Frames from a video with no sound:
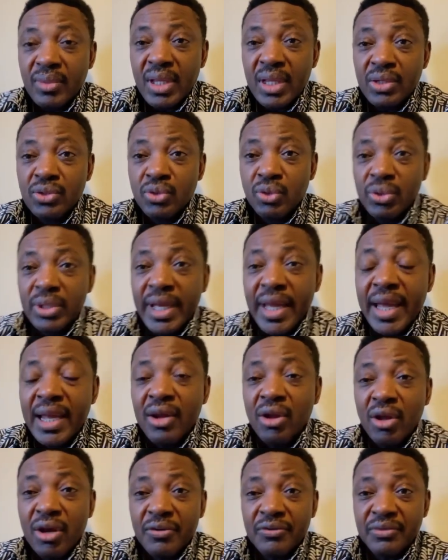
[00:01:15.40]
So there are a
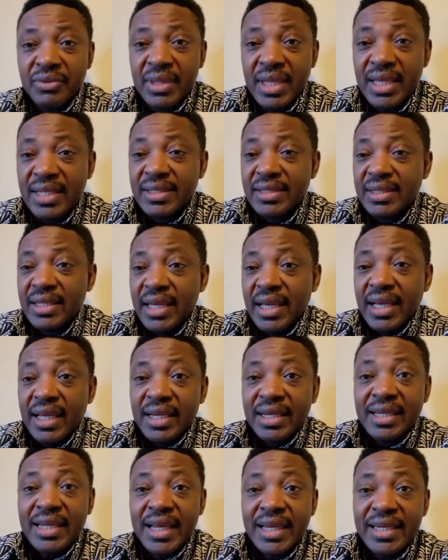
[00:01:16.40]
lot of things
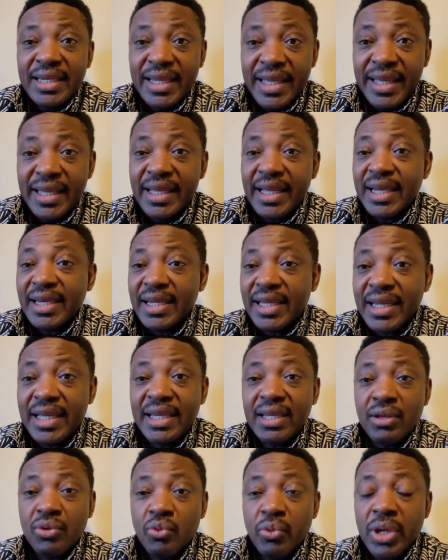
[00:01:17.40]
that they can
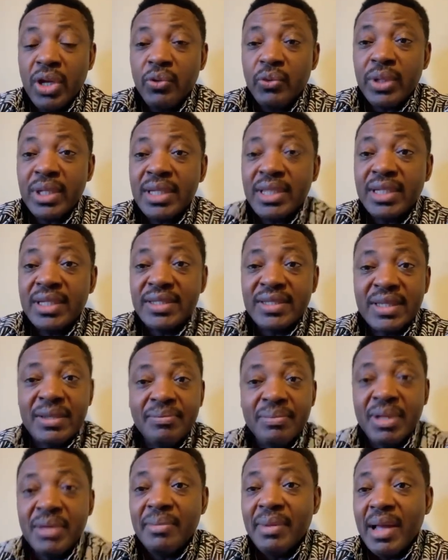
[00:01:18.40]
get away with
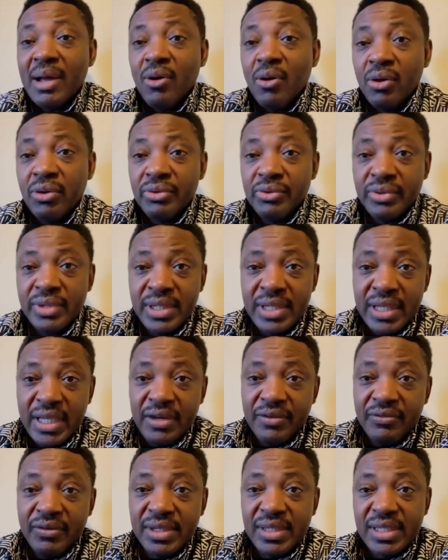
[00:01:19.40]
simply by ordering
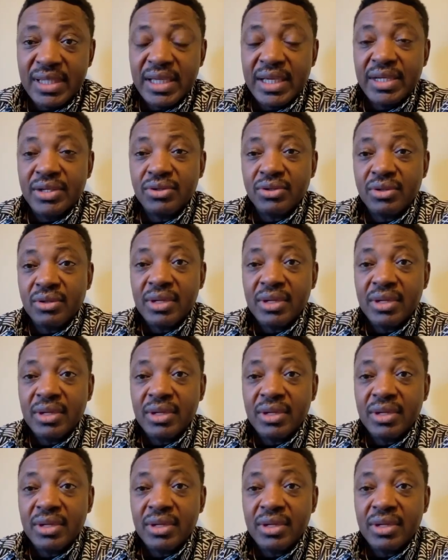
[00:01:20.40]
investigation,